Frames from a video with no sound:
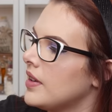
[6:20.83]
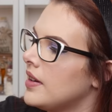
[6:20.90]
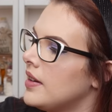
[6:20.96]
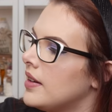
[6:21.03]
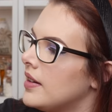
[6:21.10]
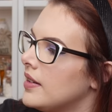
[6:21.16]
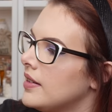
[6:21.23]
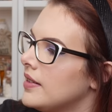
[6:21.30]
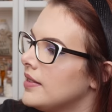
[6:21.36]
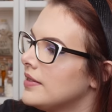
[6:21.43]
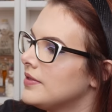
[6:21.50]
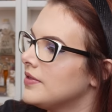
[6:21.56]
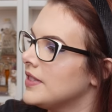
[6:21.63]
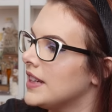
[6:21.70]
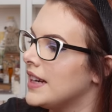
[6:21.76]
Oh,
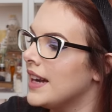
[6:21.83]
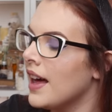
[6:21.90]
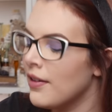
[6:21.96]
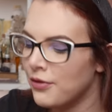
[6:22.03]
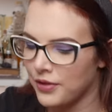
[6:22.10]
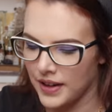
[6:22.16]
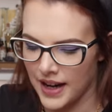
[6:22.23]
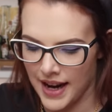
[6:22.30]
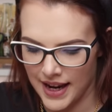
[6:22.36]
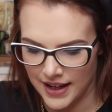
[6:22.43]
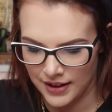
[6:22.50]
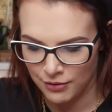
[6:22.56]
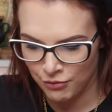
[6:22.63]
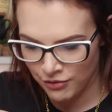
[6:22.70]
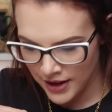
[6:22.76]

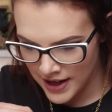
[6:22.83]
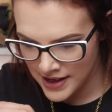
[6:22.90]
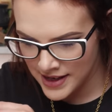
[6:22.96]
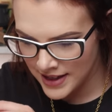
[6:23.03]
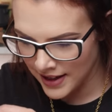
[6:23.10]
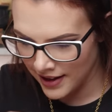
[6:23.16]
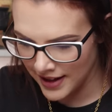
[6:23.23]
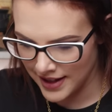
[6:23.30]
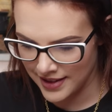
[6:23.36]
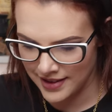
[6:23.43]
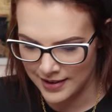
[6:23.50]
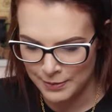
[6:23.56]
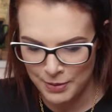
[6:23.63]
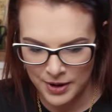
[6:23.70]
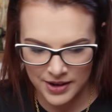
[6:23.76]
lovely. Really like
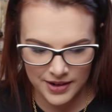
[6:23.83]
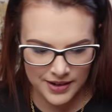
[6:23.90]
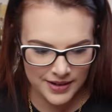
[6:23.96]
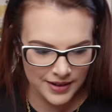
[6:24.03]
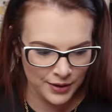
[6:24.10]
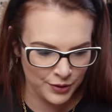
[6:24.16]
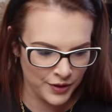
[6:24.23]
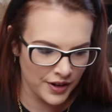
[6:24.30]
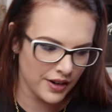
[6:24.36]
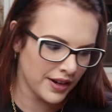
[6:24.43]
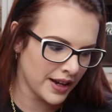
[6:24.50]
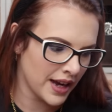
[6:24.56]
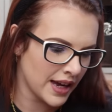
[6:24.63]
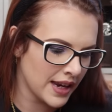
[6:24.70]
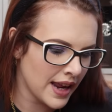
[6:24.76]
this box so far.
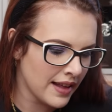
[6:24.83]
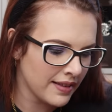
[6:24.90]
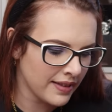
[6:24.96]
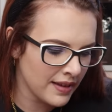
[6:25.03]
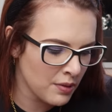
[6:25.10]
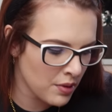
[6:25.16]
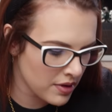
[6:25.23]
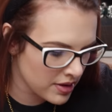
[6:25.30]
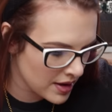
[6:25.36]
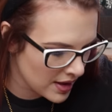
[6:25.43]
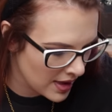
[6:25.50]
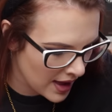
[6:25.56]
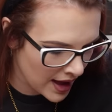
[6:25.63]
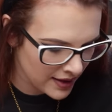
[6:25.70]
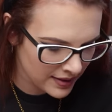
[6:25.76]
Okay, let's see what the
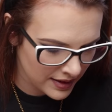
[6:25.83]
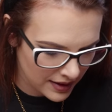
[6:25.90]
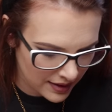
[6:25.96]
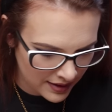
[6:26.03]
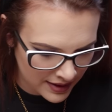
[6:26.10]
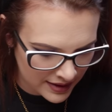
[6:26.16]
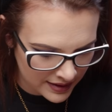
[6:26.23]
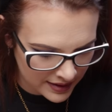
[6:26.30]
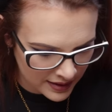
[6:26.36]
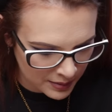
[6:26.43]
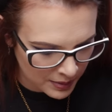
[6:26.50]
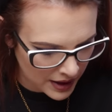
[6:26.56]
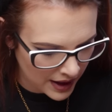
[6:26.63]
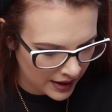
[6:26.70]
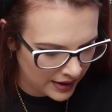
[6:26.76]
last
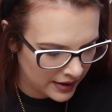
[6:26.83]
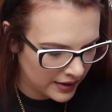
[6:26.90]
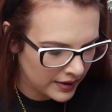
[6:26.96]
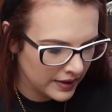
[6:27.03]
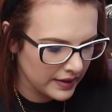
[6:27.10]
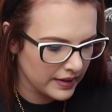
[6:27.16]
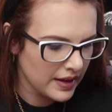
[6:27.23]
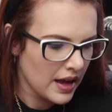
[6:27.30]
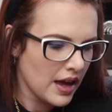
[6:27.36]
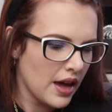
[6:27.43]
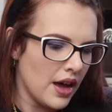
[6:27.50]
item is.